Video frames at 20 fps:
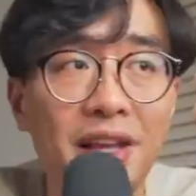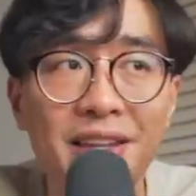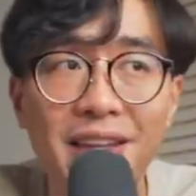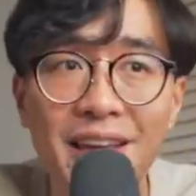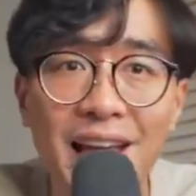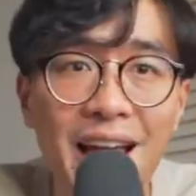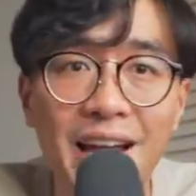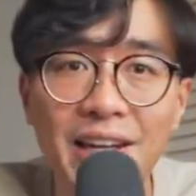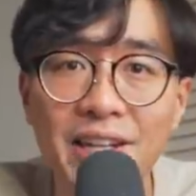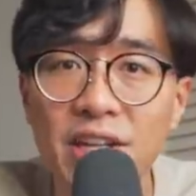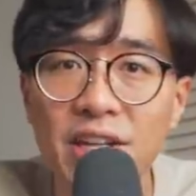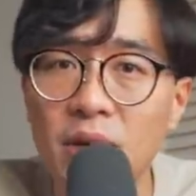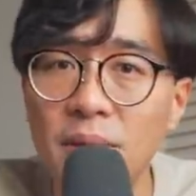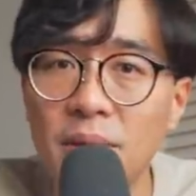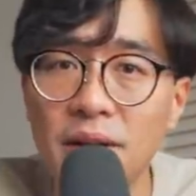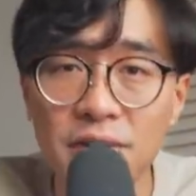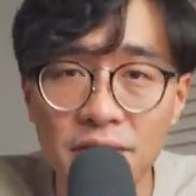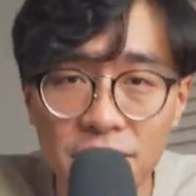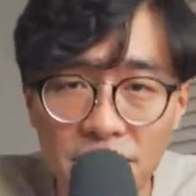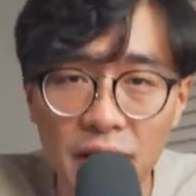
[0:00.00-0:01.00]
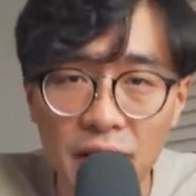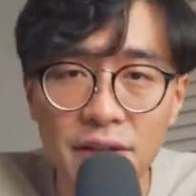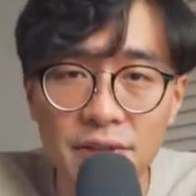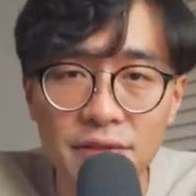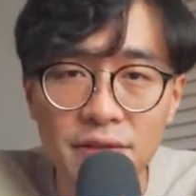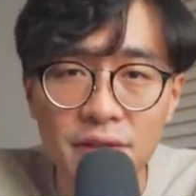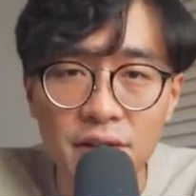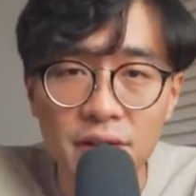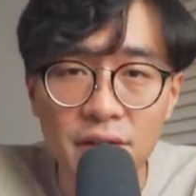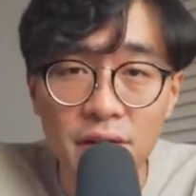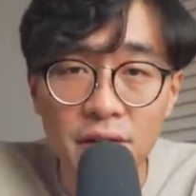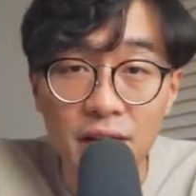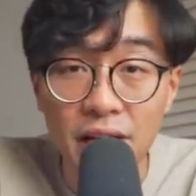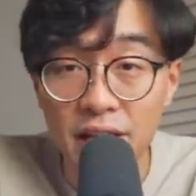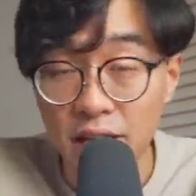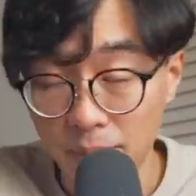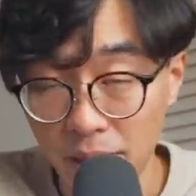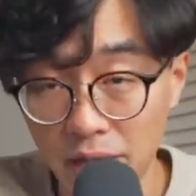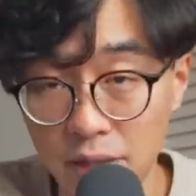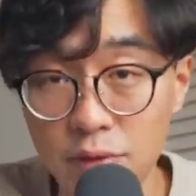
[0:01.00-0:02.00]
the acne on my face.
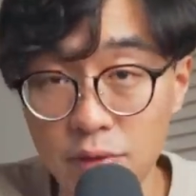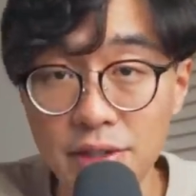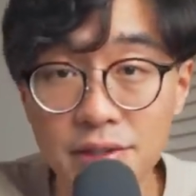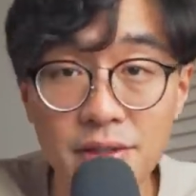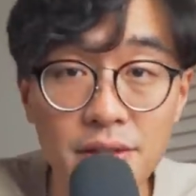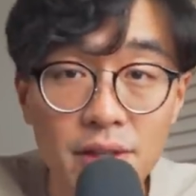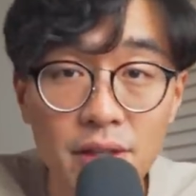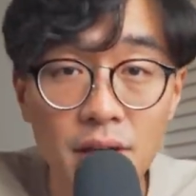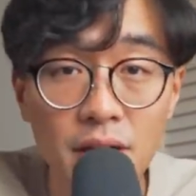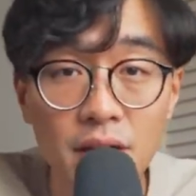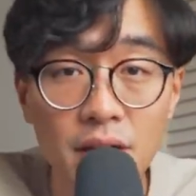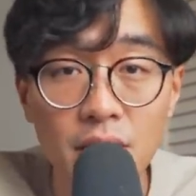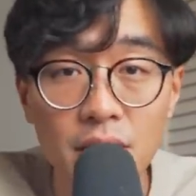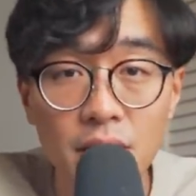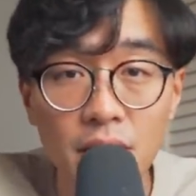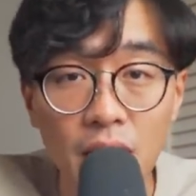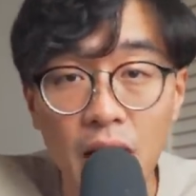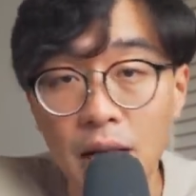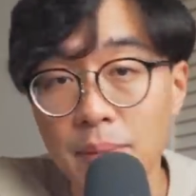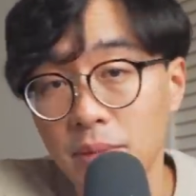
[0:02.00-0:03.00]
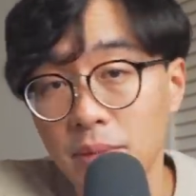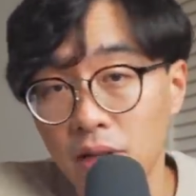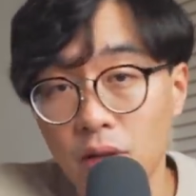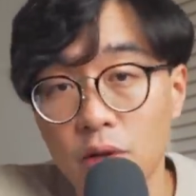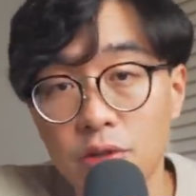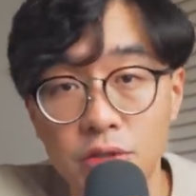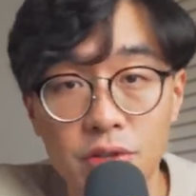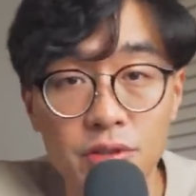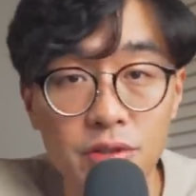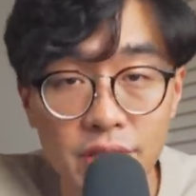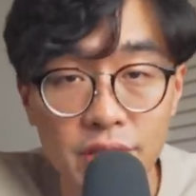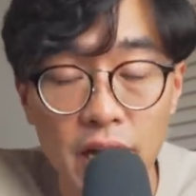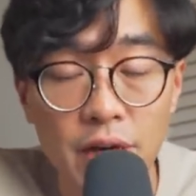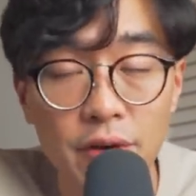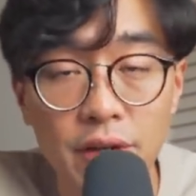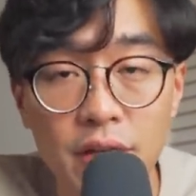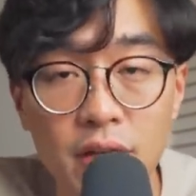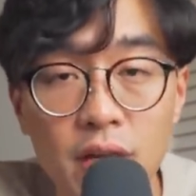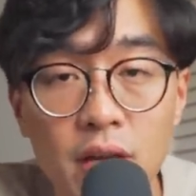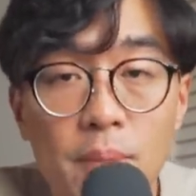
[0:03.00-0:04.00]
And the main reason? I'm allergic to
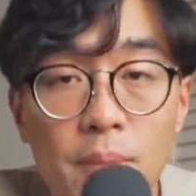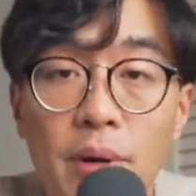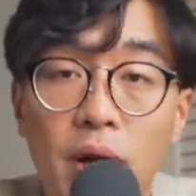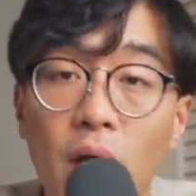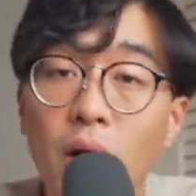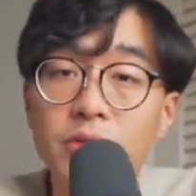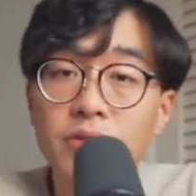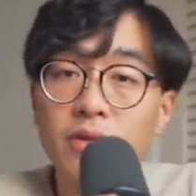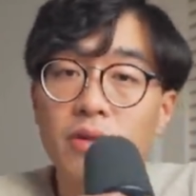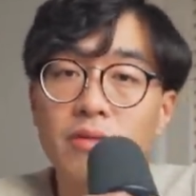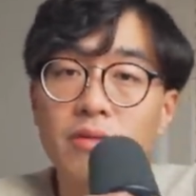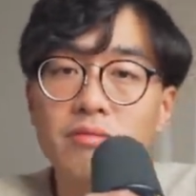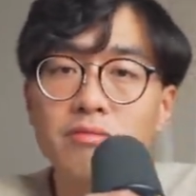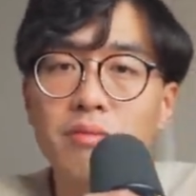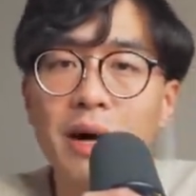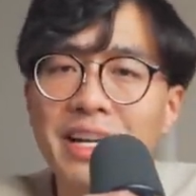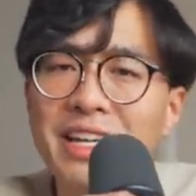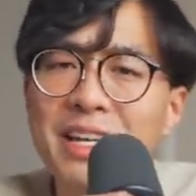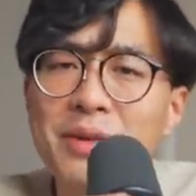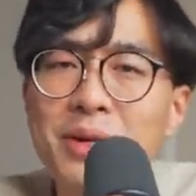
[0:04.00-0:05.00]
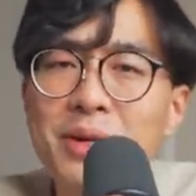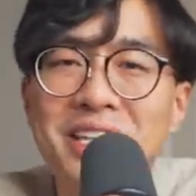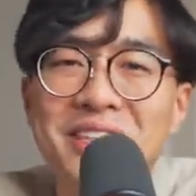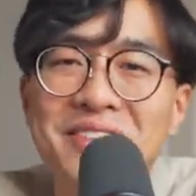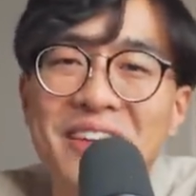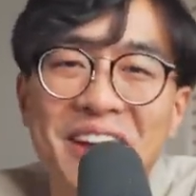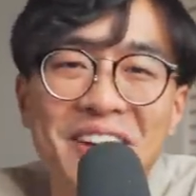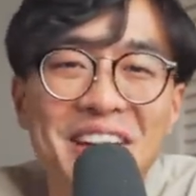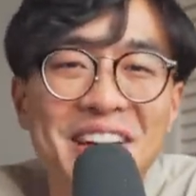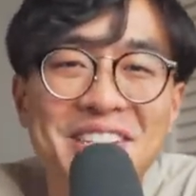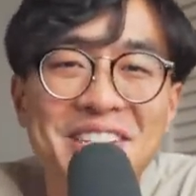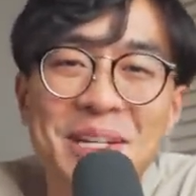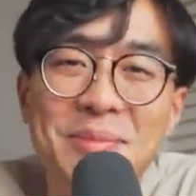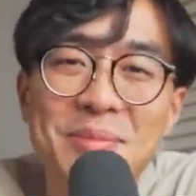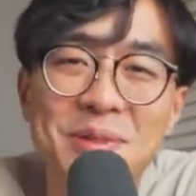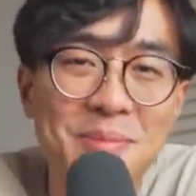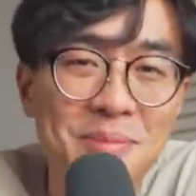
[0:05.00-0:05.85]
dairy, but also money was very cheap to